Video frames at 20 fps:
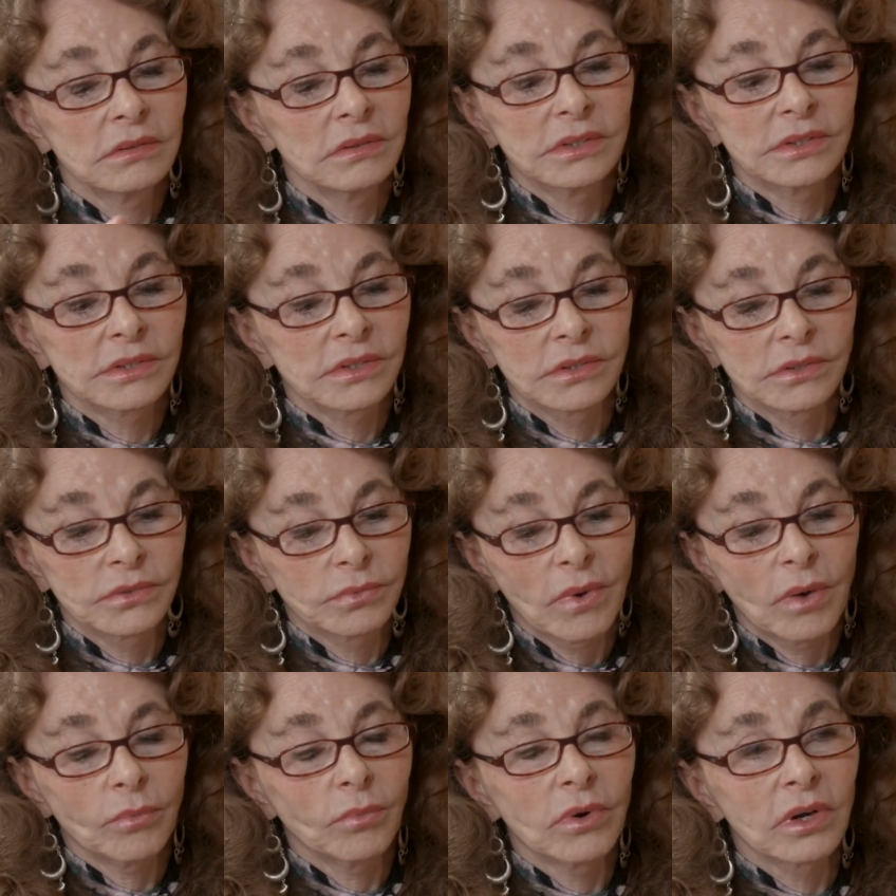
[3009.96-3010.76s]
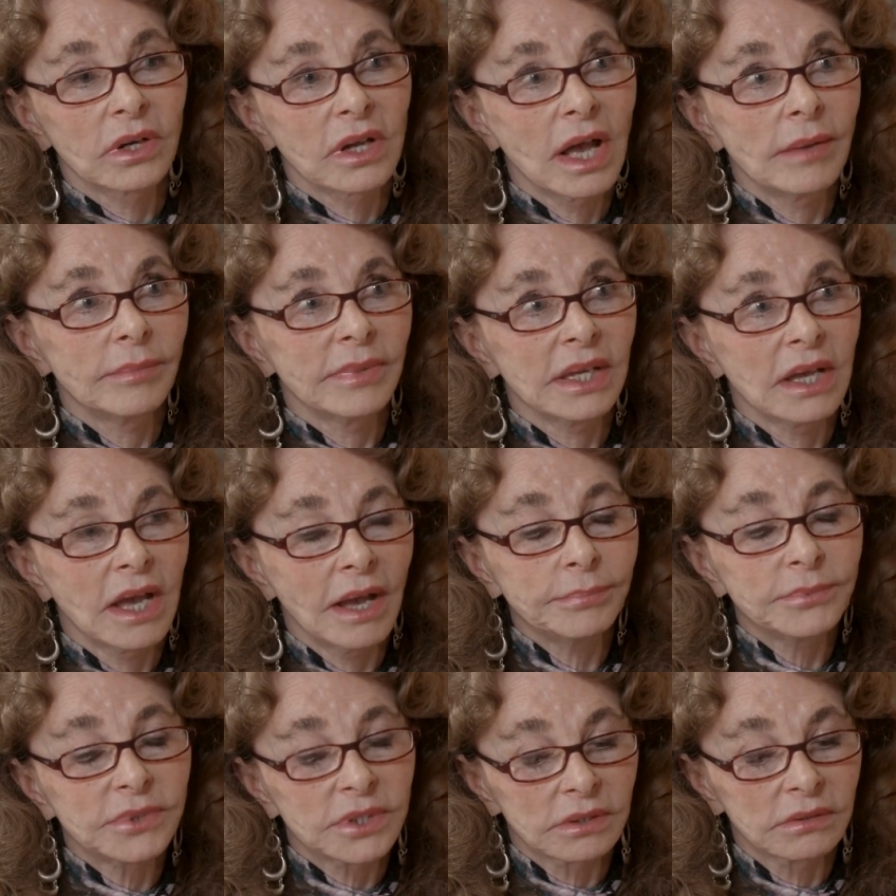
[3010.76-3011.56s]
this is what we're coming
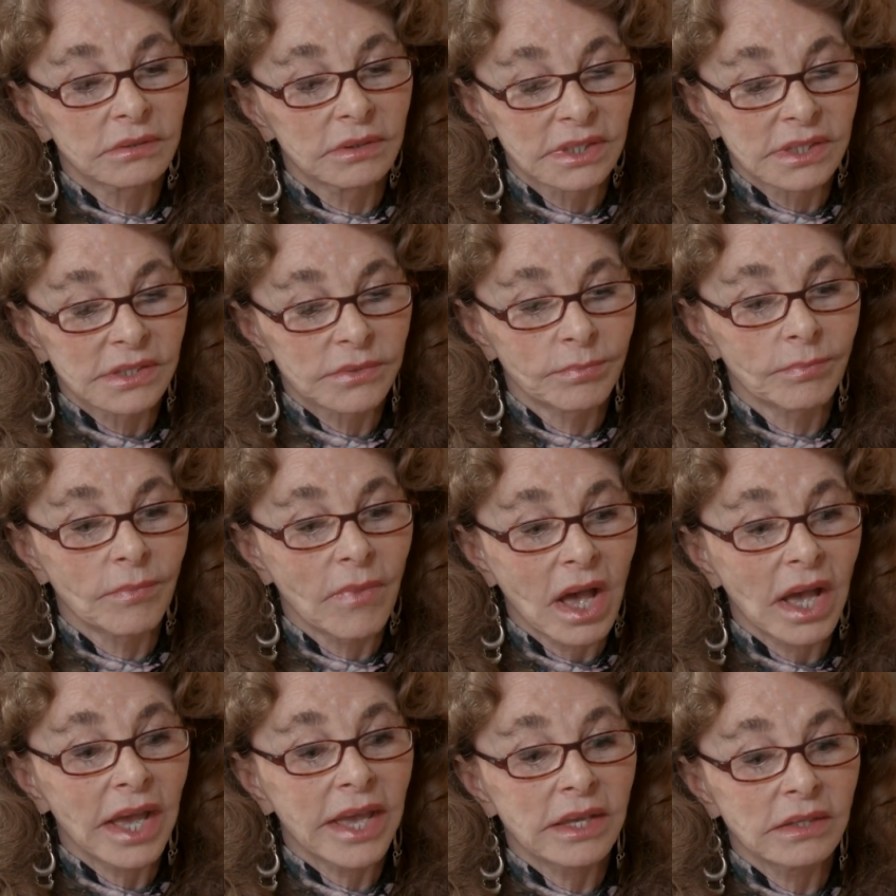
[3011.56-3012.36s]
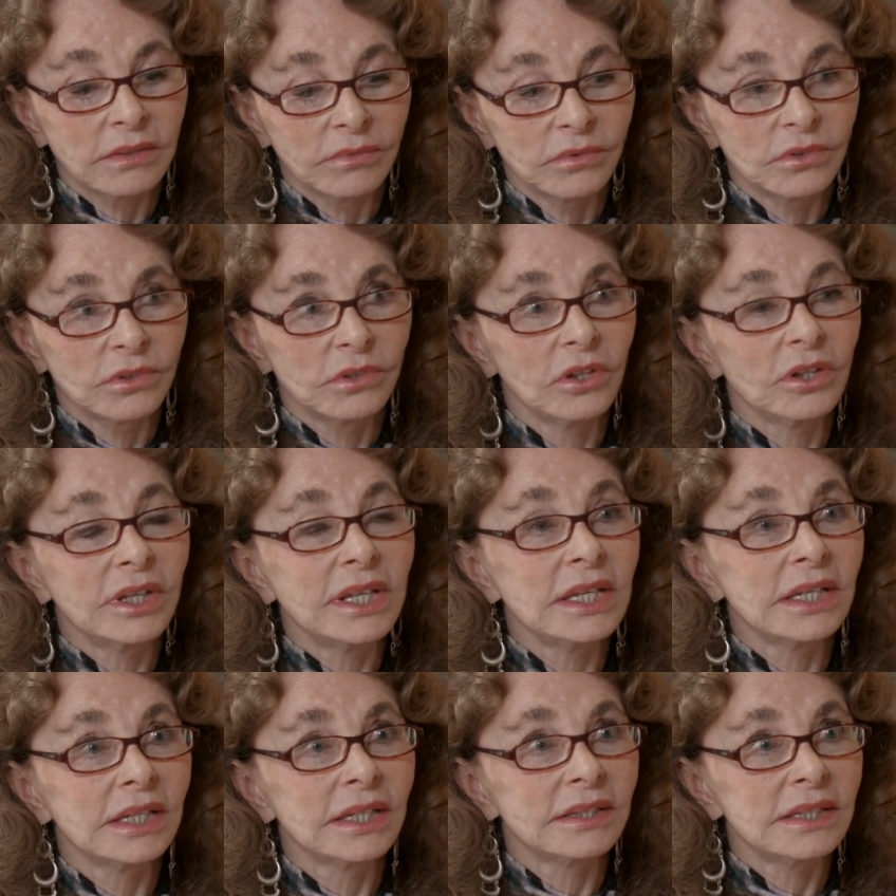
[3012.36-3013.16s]
up to, is my
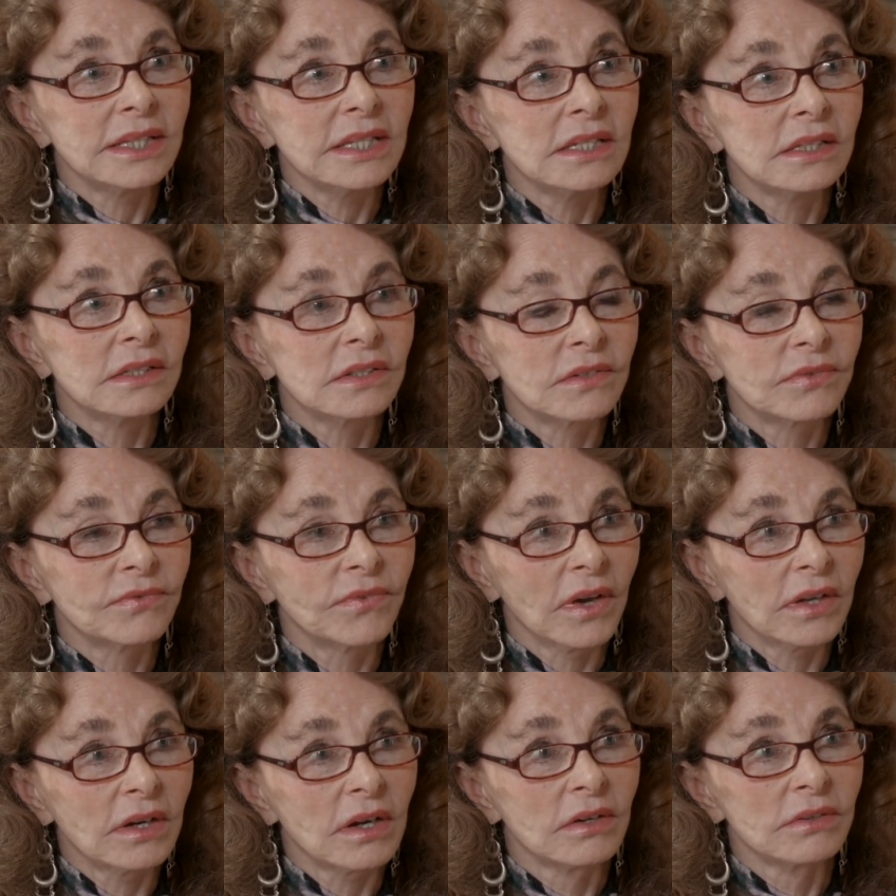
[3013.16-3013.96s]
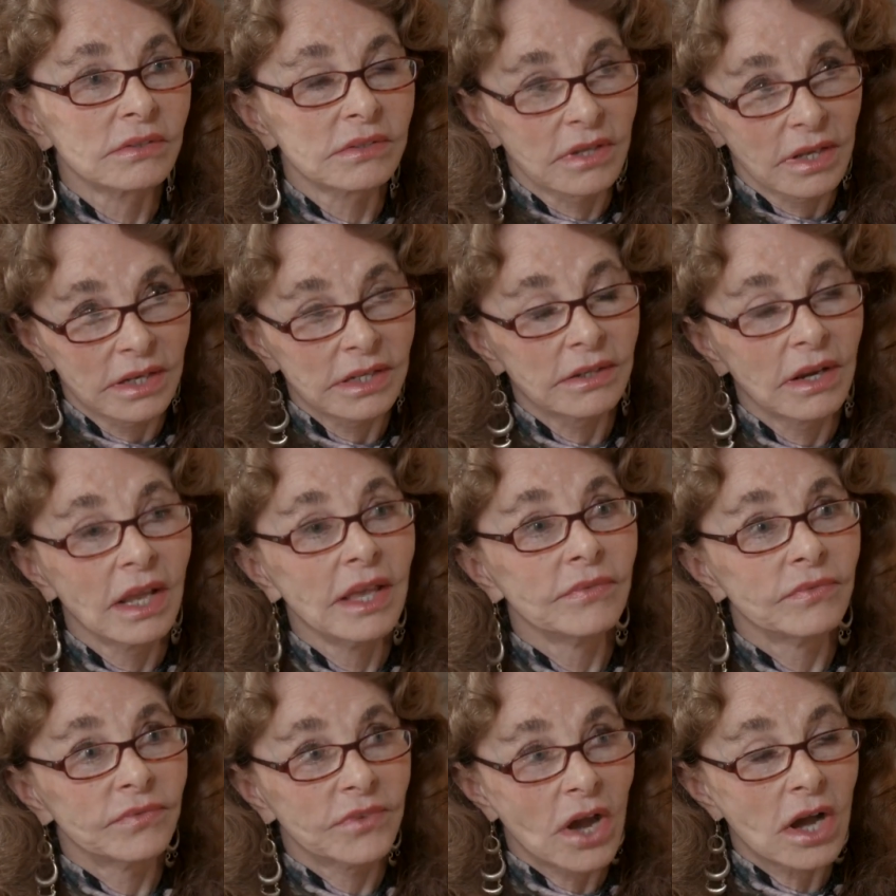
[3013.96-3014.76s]
looking at these photos and
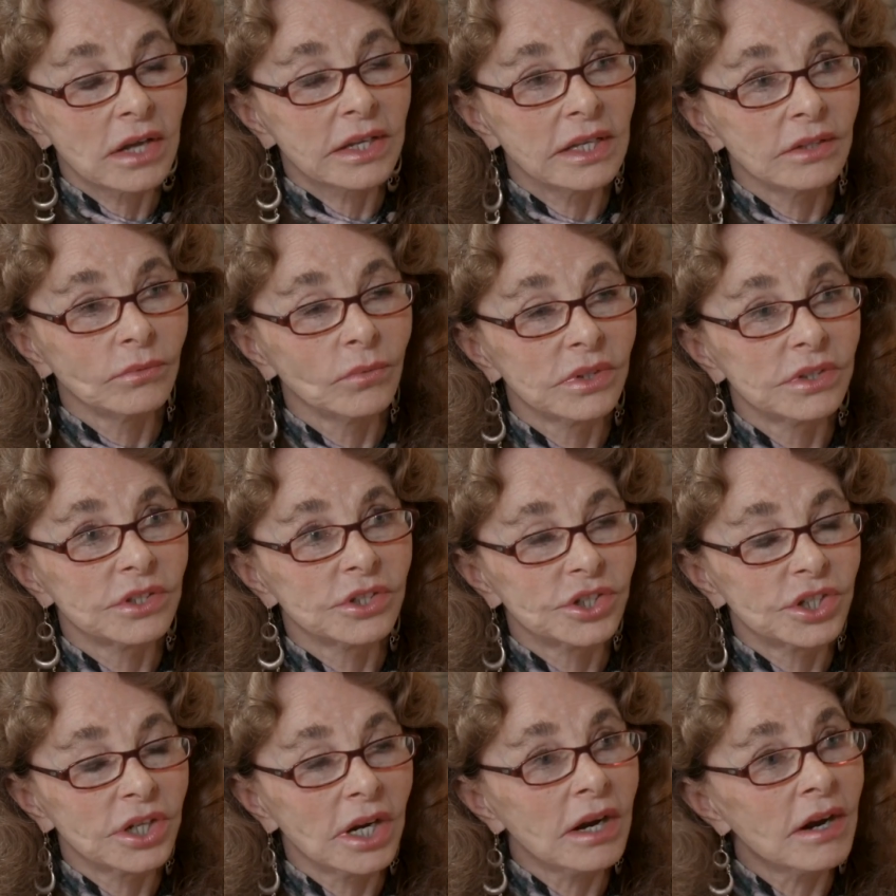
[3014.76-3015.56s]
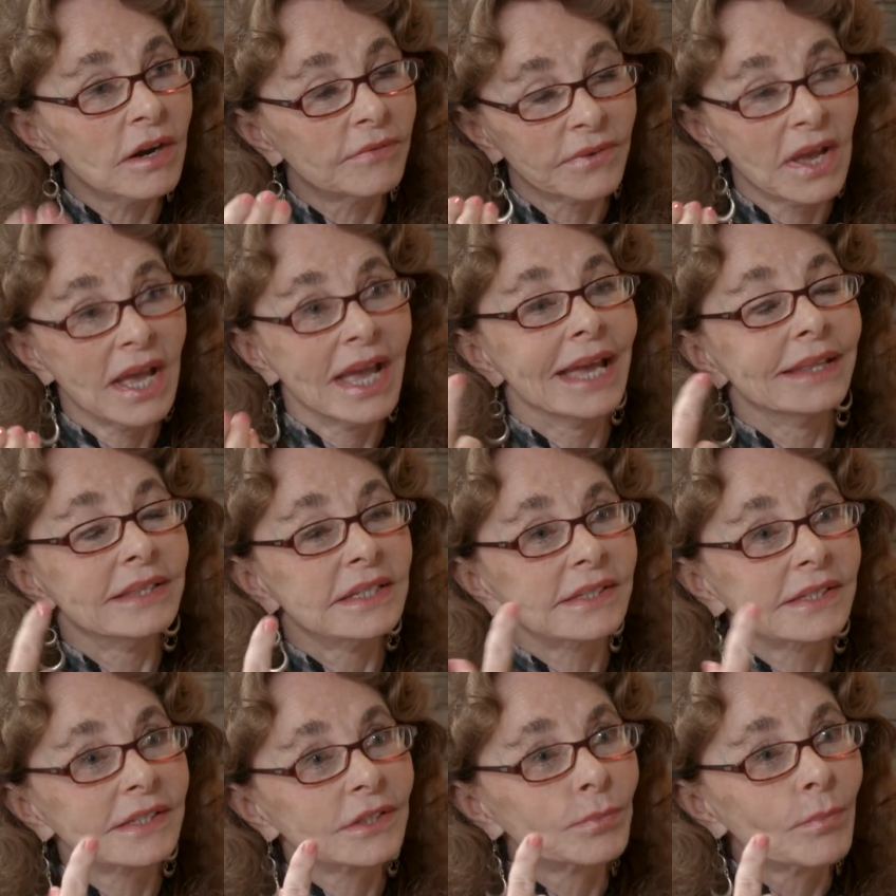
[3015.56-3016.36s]
talking with the sheriff, and
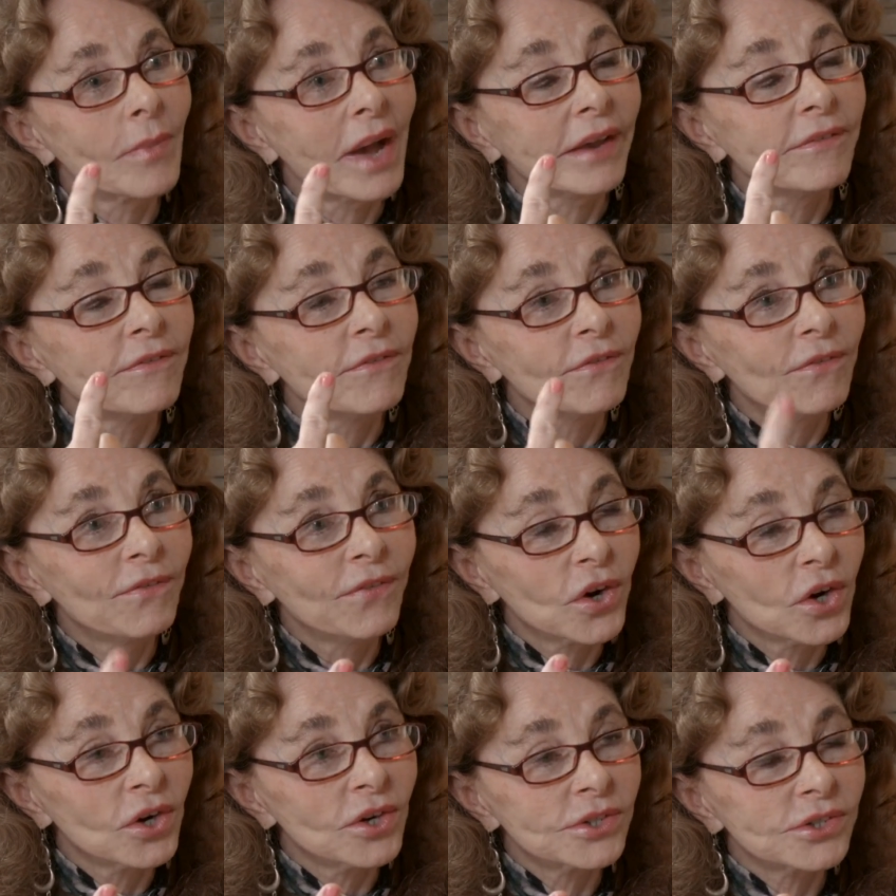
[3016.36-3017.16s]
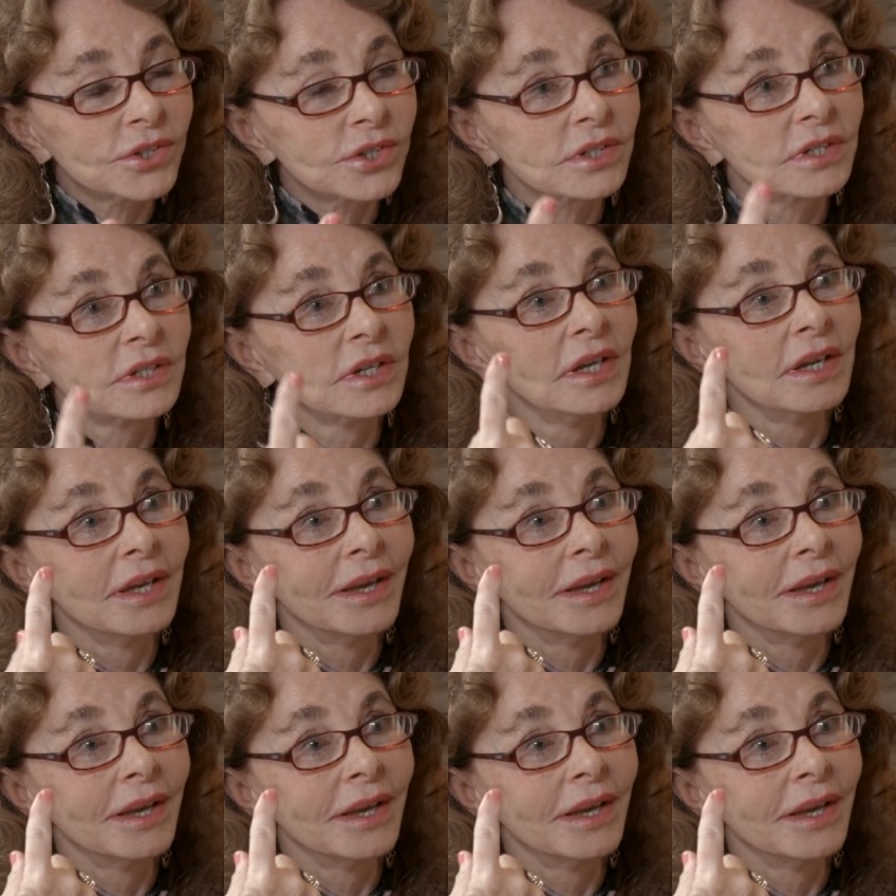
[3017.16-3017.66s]
this is my first